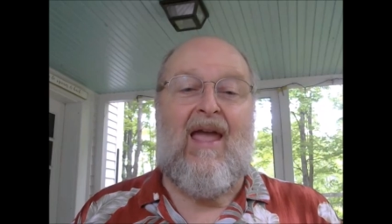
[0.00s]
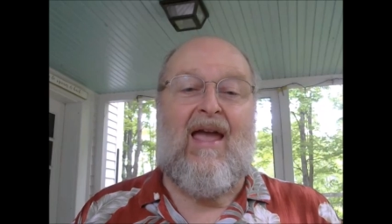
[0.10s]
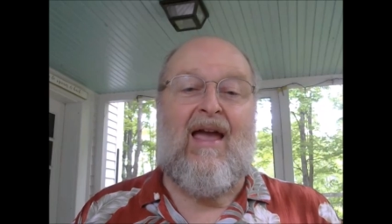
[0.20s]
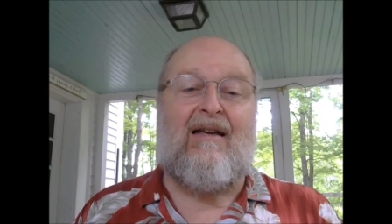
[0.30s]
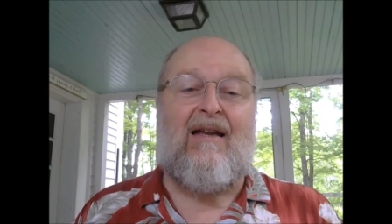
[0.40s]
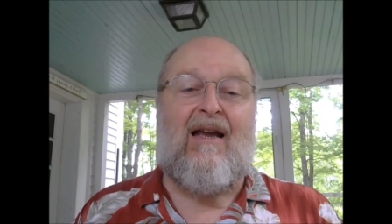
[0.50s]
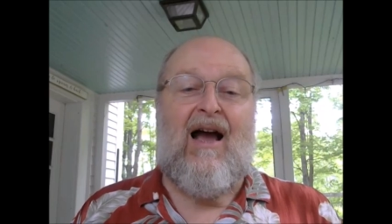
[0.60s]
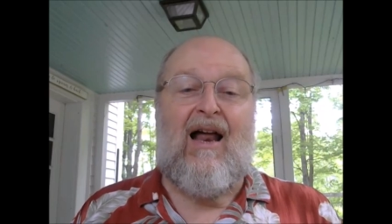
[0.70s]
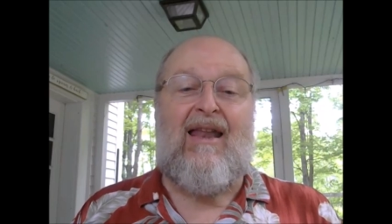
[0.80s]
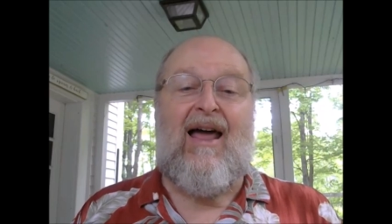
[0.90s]
and
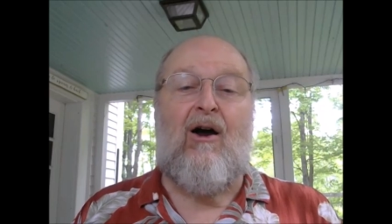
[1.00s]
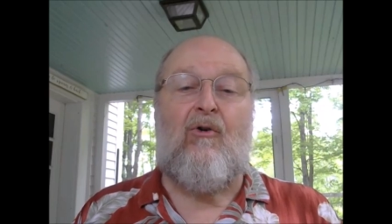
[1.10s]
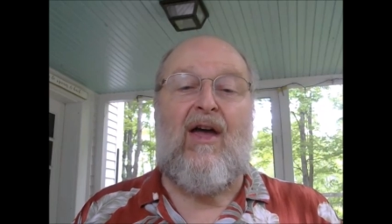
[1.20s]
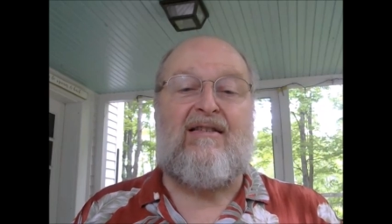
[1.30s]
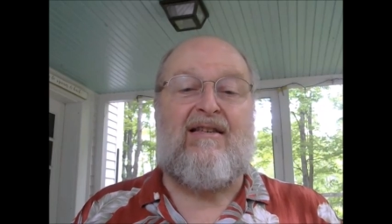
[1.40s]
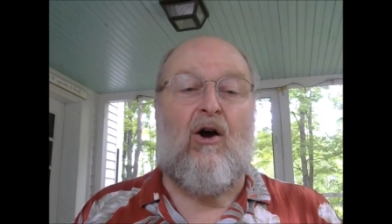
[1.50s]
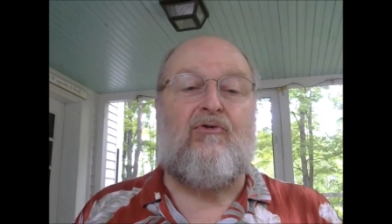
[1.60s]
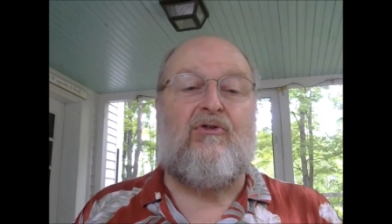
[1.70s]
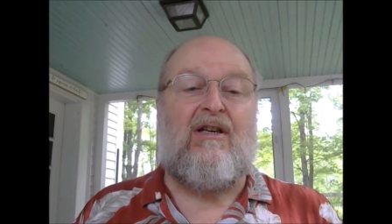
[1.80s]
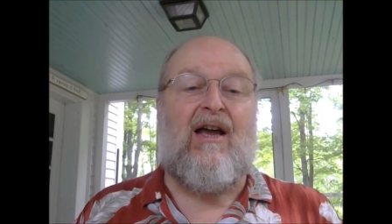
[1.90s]
allow that
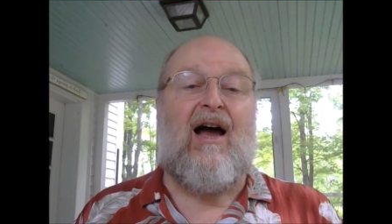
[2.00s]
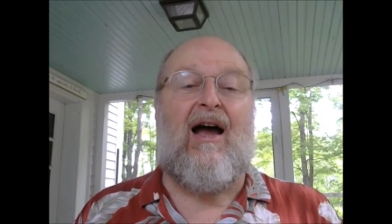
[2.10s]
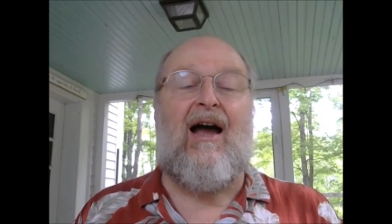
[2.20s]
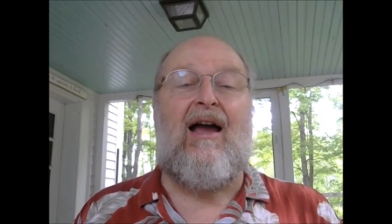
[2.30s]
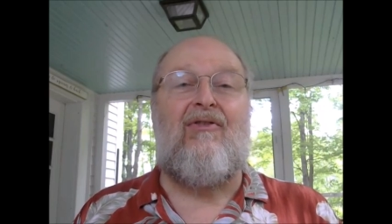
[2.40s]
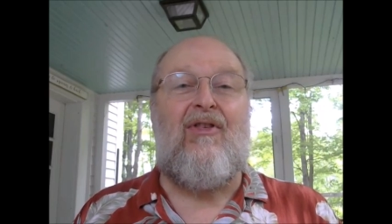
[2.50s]
self to die,